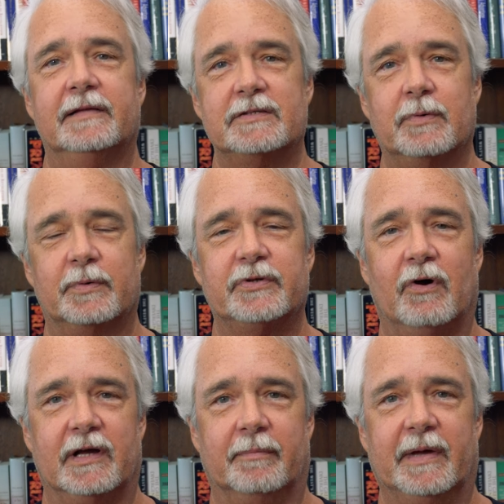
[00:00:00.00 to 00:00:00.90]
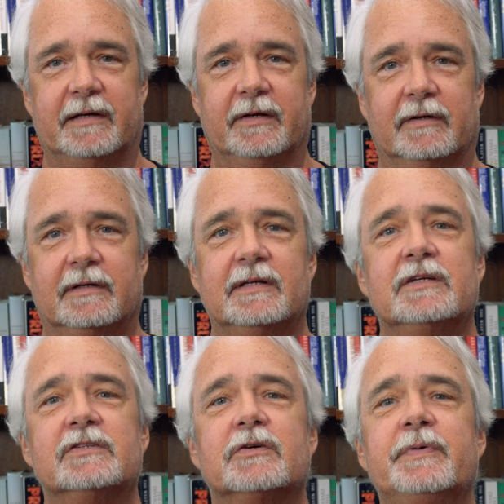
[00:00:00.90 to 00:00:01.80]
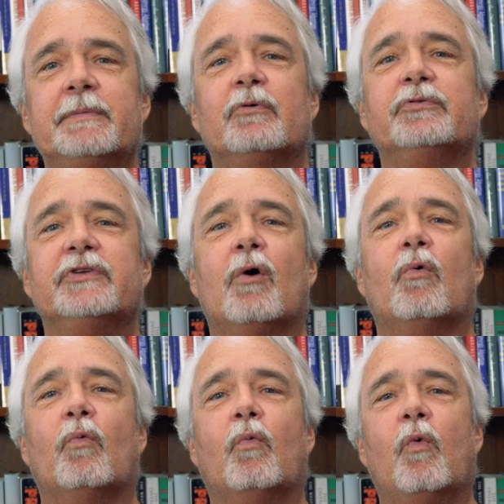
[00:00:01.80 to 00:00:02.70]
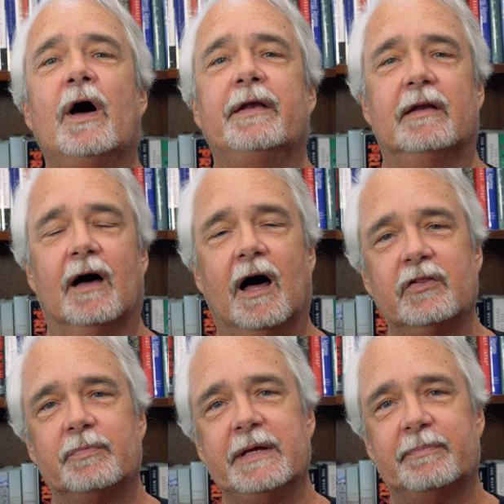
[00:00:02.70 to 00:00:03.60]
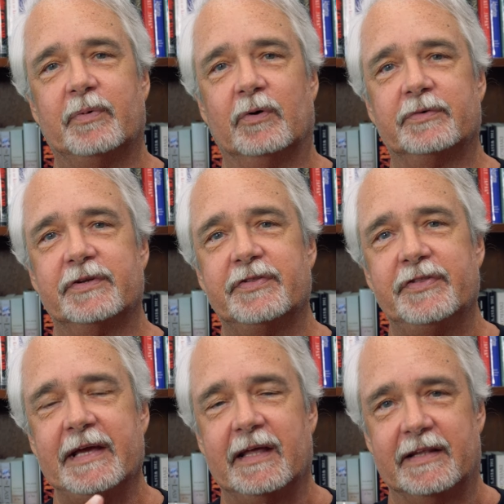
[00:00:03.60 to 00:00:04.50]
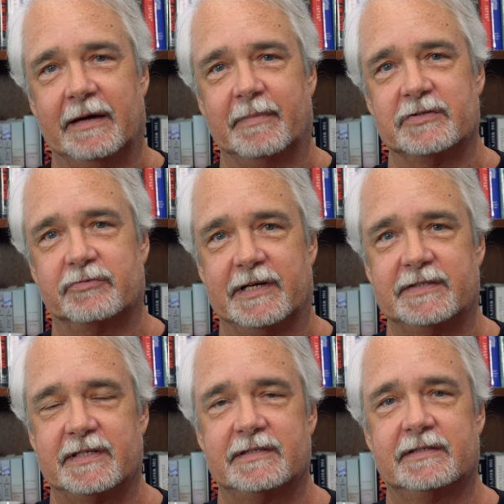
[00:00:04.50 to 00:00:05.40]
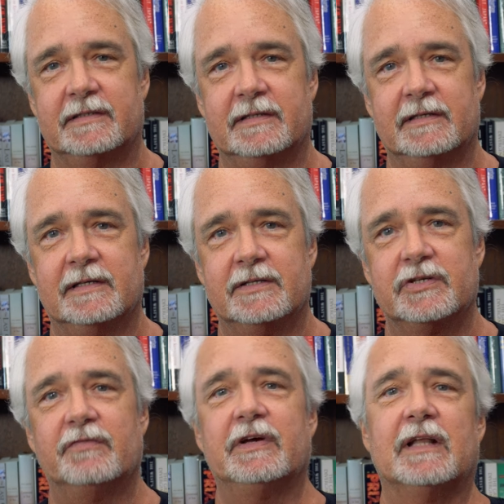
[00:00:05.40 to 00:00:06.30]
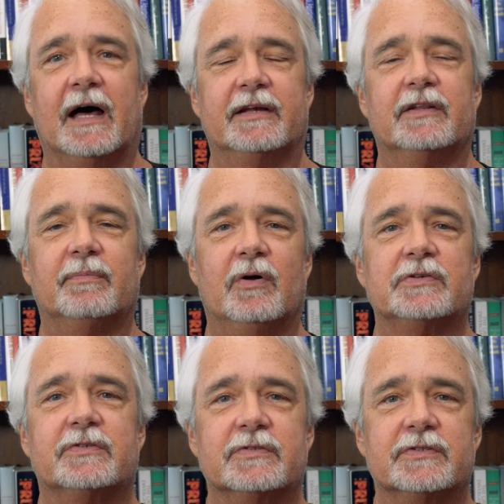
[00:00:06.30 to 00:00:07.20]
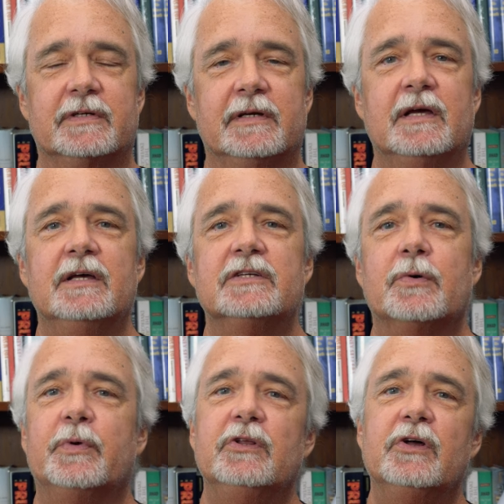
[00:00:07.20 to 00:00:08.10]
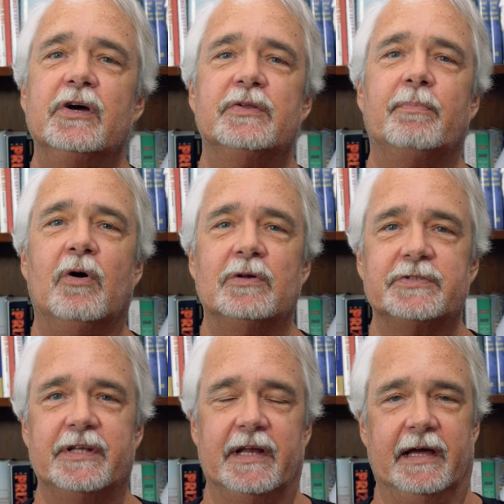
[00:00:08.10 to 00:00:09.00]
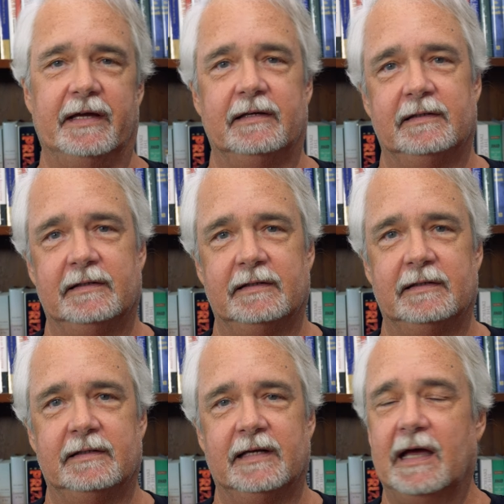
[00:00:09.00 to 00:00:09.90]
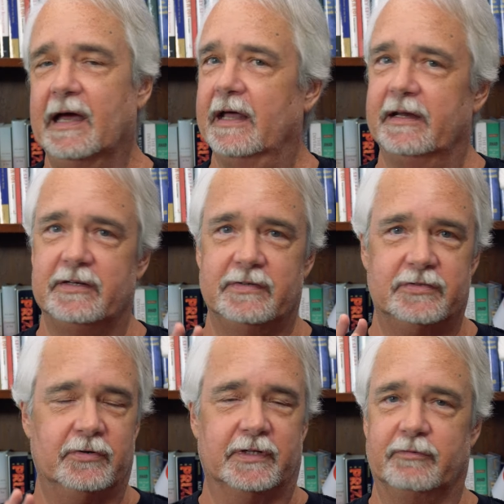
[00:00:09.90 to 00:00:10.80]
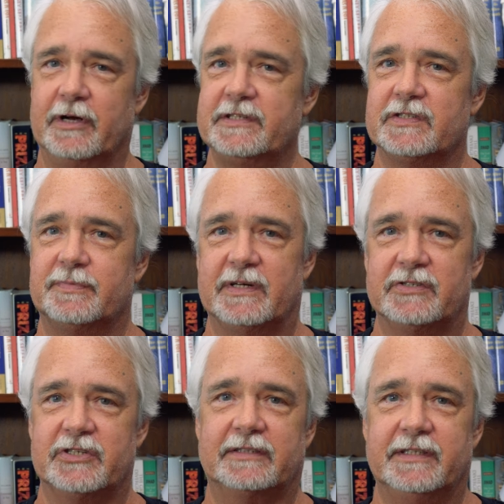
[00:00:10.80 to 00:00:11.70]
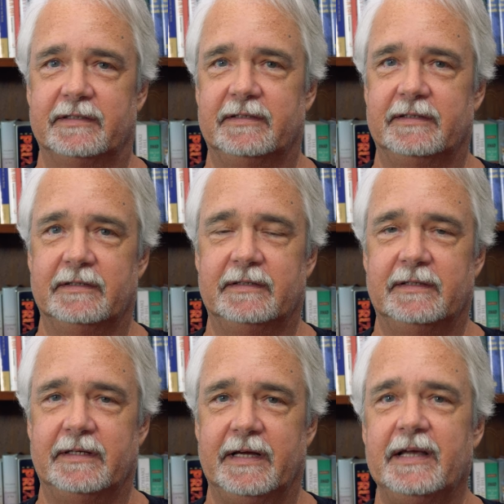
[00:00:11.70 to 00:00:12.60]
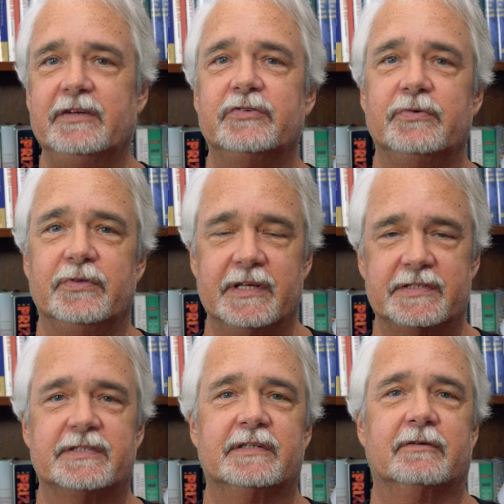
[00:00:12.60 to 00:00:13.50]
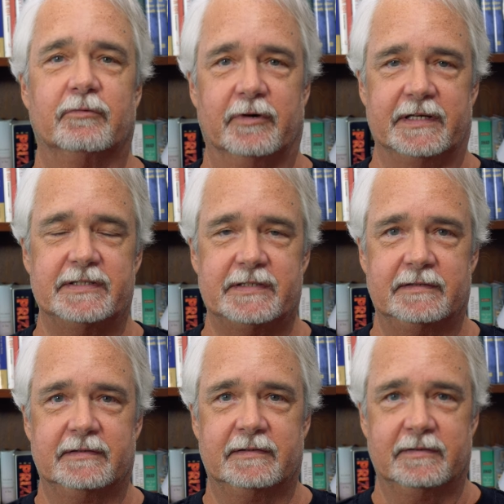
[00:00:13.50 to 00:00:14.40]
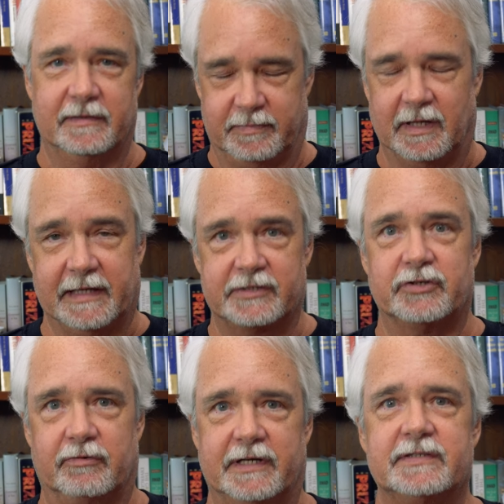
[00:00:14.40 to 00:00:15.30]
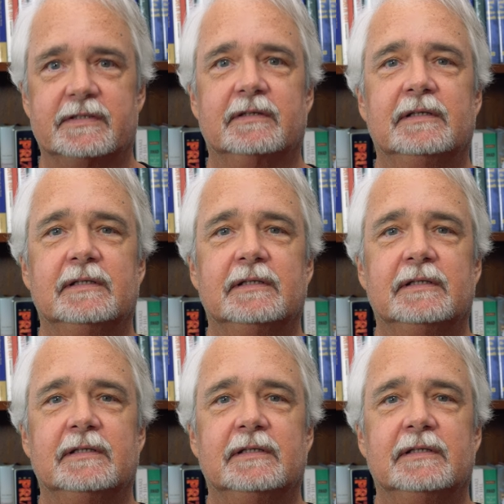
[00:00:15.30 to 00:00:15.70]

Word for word: That's what we're talking about here. So people don't want other people to think of them as racist, so they lie to the pollsters. So when you look at the polls today, and it, certainly race has been injected into this race, election race,